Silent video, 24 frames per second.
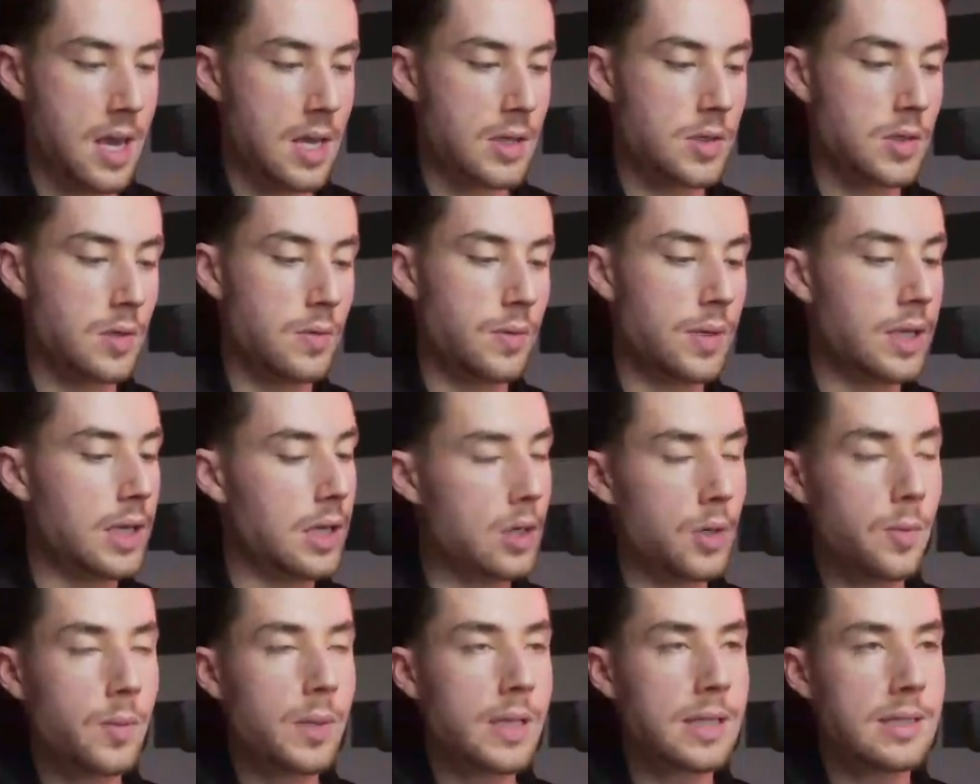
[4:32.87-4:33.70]
So
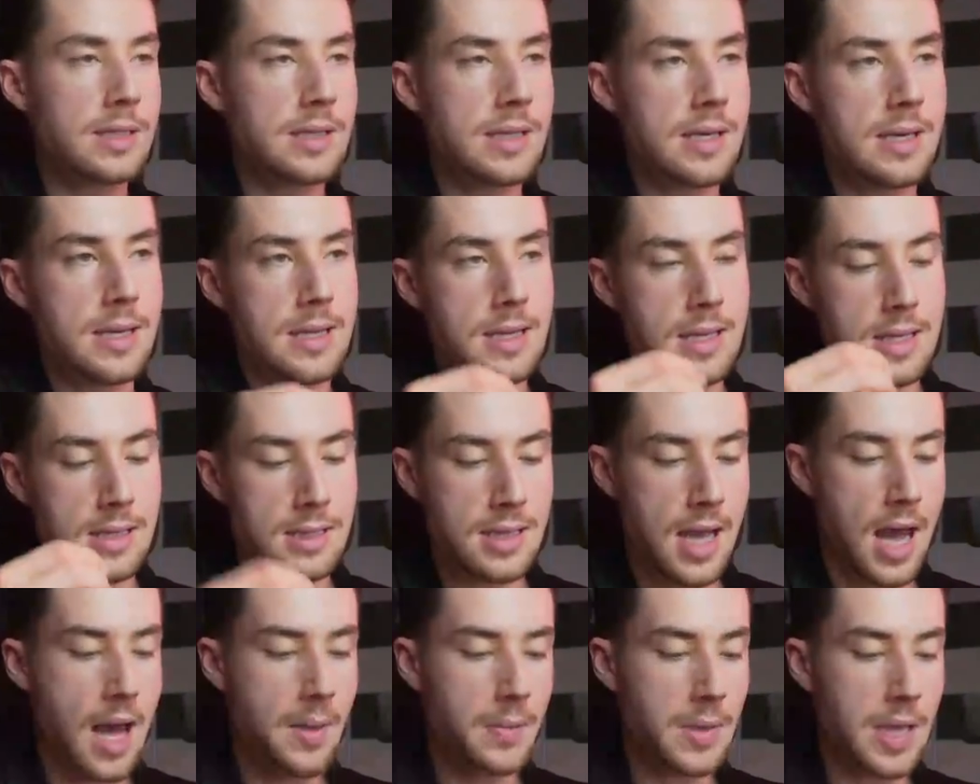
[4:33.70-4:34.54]
here we can see the
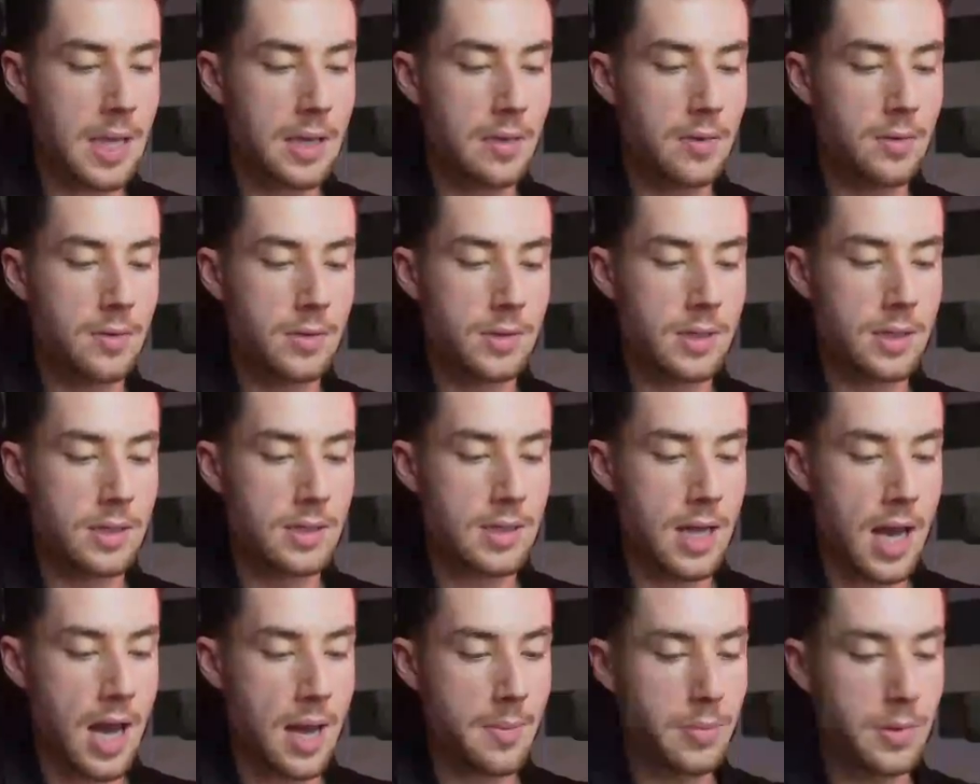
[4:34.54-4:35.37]
top gainers,
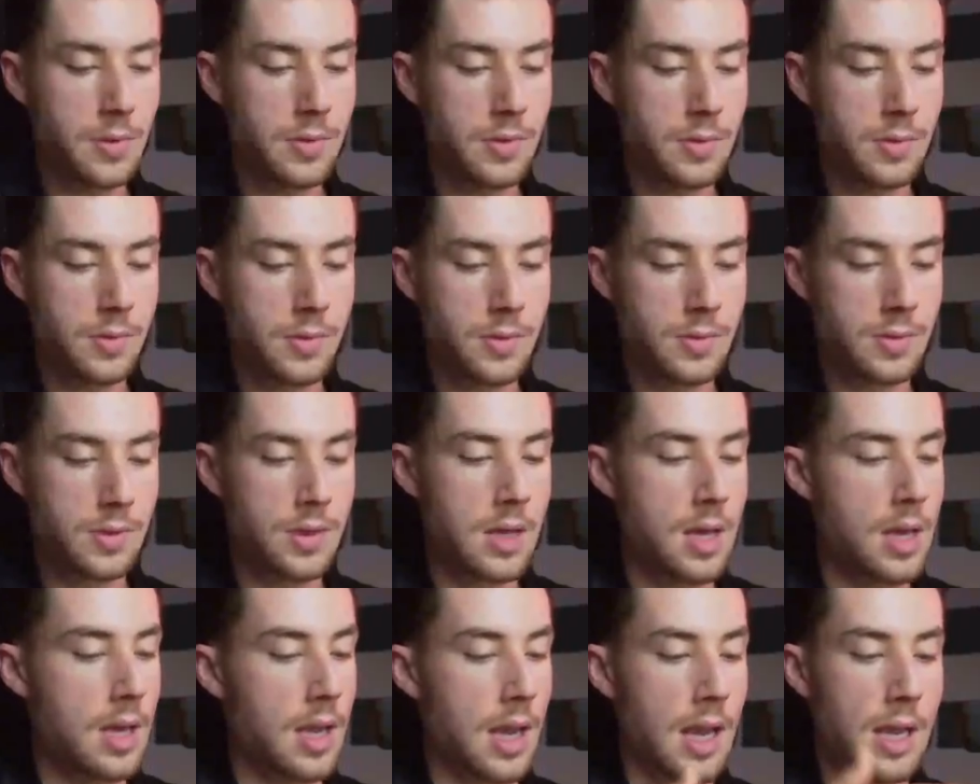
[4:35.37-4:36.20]
top losers,
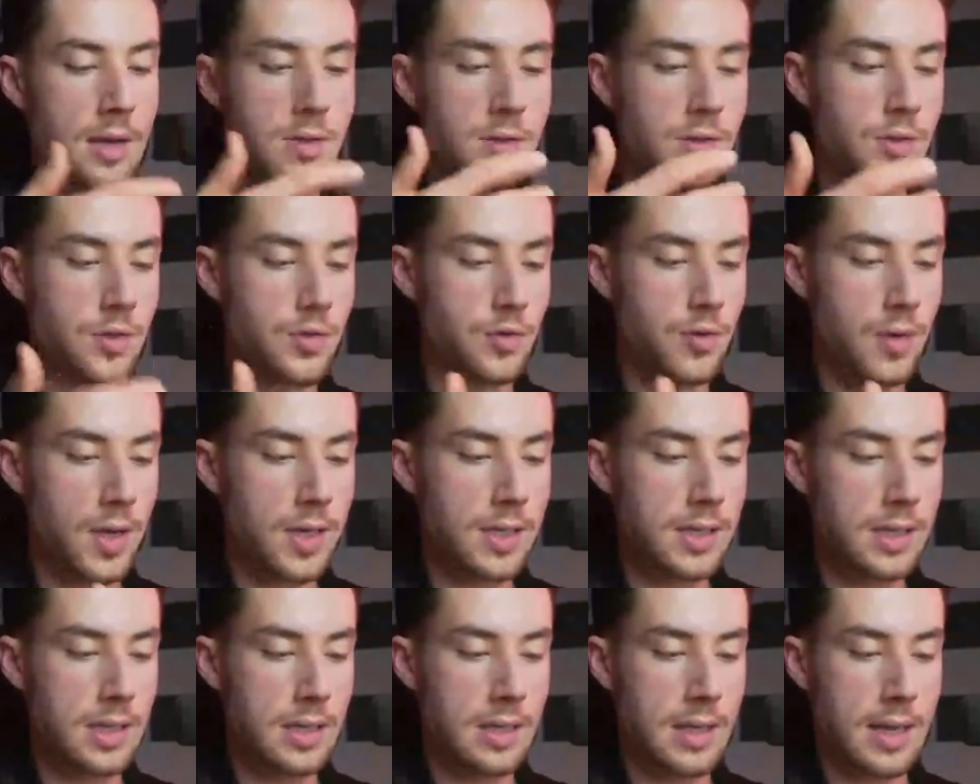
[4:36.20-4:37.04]
and just
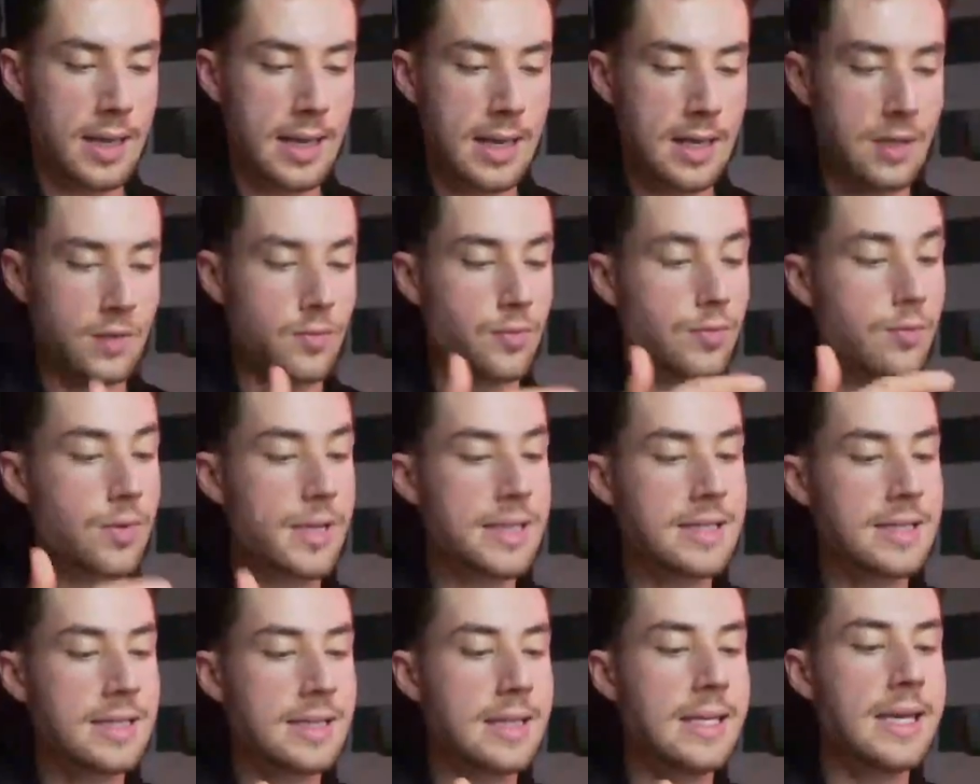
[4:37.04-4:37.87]
trending and
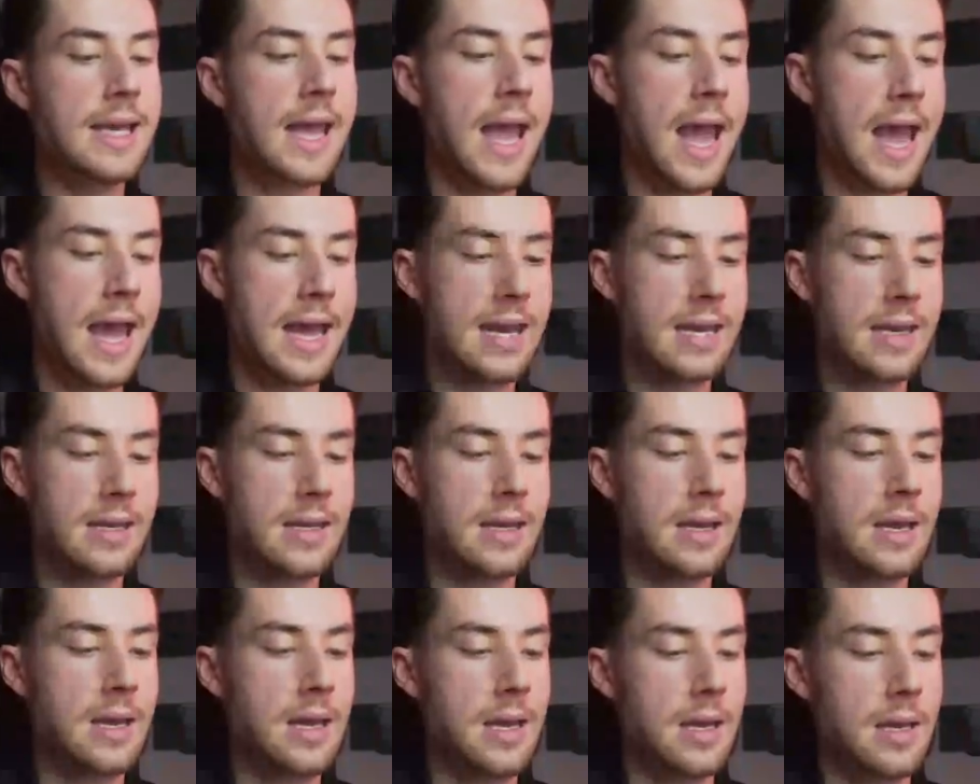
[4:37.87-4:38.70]
recently
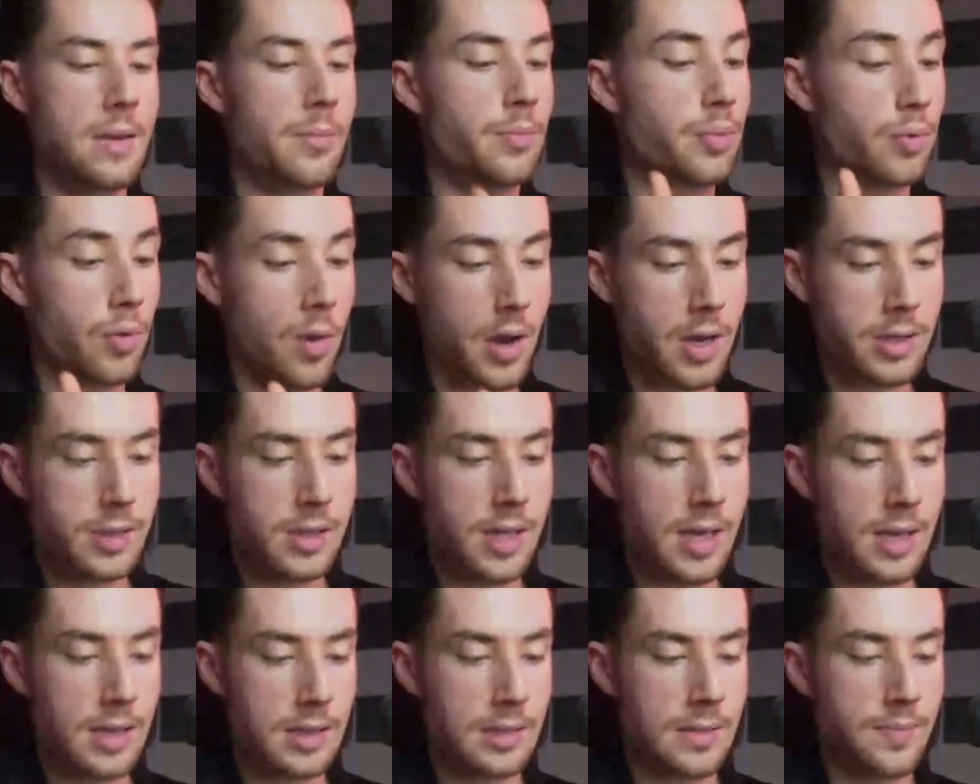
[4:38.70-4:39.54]
added
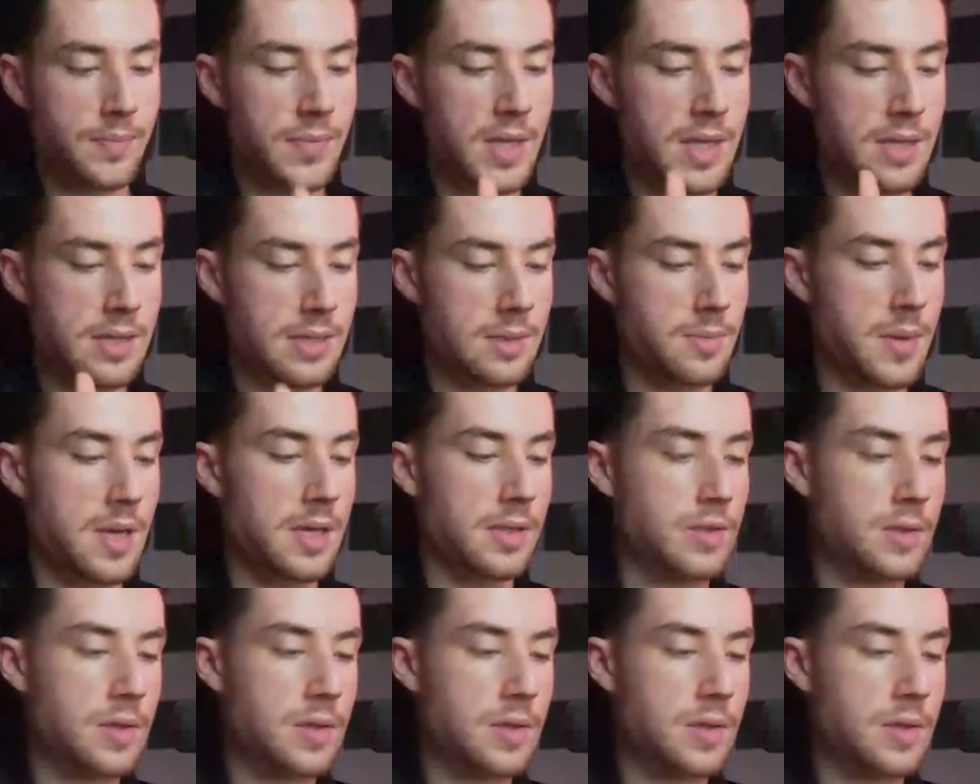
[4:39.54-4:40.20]
projects in the space.